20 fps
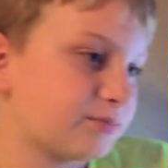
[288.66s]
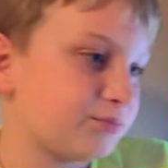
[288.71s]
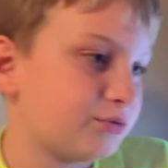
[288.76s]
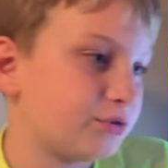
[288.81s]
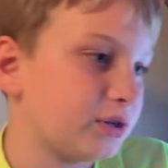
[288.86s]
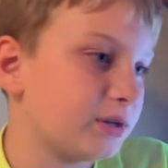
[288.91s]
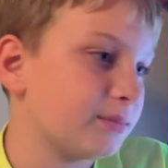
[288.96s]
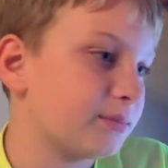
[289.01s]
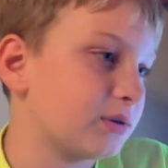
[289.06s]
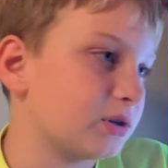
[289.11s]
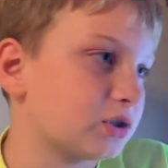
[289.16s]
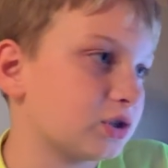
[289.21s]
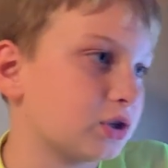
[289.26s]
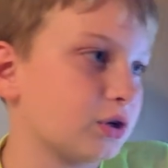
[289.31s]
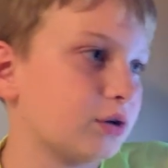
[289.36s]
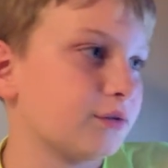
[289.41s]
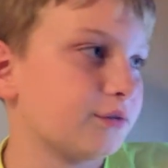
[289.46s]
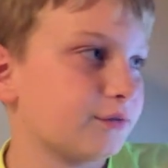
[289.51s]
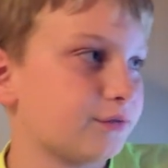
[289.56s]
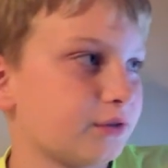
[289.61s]
pretty much
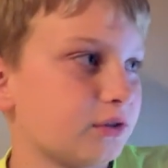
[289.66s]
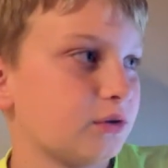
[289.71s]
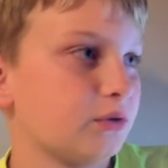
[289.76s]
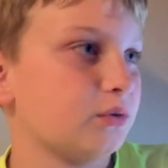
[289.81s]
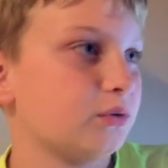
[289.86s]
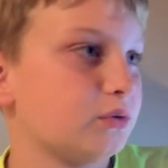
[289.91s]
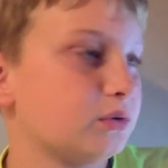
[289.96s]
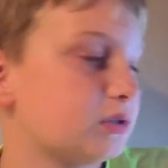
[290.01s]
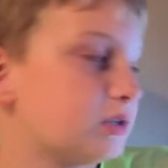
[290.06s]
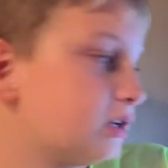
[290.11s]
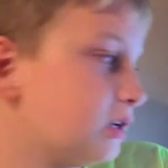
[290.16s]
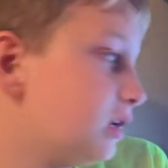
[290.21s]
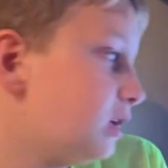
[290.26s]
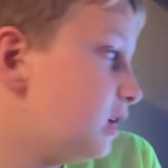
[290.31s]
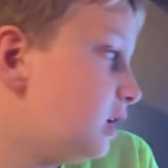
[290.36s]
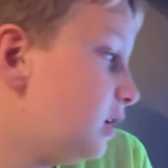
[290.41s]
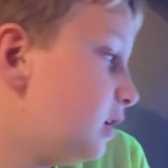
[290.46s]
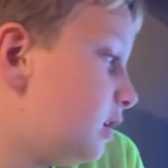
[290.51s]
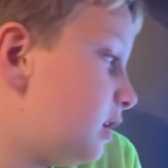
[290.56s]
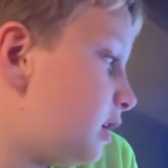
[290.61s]
all of those
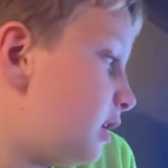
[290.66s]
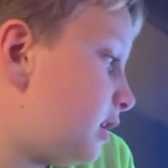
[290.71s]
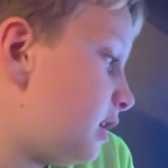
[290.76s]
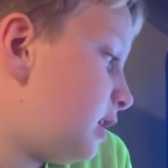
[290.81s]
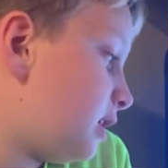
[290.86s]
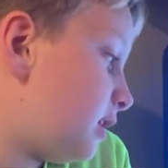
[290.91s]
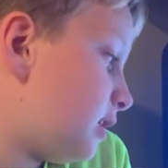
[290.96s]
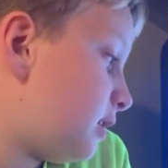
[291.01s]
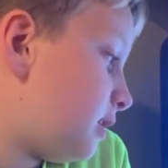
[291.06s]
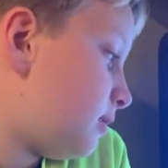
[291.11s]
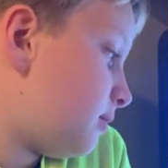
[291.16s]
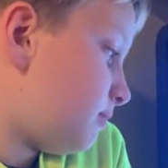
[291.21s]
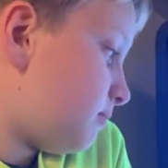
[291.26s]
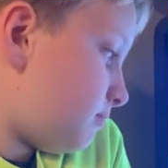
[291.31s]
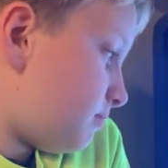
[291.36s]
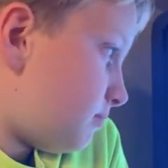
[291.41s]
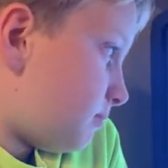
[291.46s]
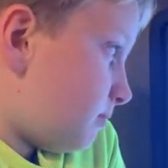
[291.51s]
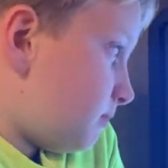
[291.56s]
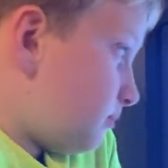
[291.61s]
and
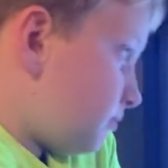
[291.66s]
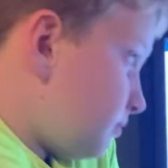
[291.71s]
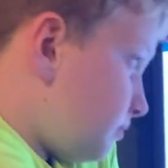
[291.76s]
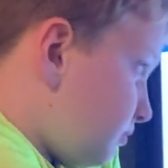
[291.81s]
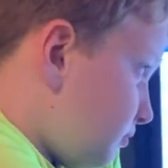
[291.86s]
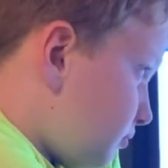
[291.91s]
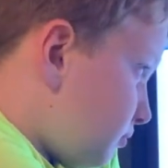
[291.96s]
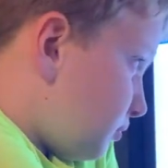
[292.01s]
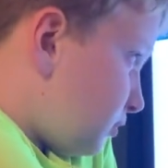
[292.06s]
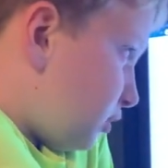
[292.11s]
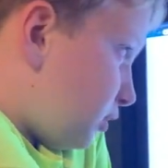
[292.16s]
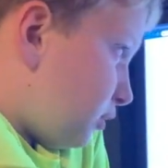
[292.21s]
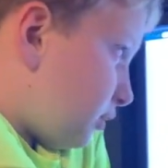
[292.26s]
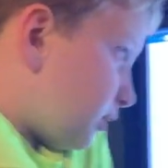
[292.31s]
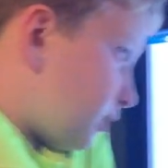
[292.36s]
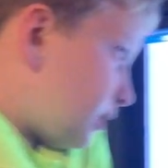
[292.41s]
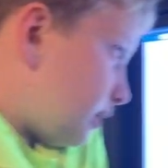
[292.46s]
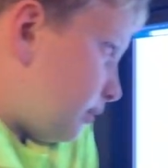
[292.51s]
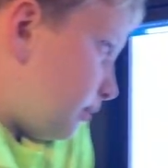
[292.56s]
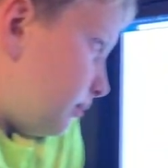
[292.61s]
all
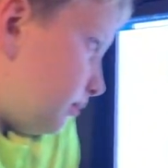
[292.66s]
that.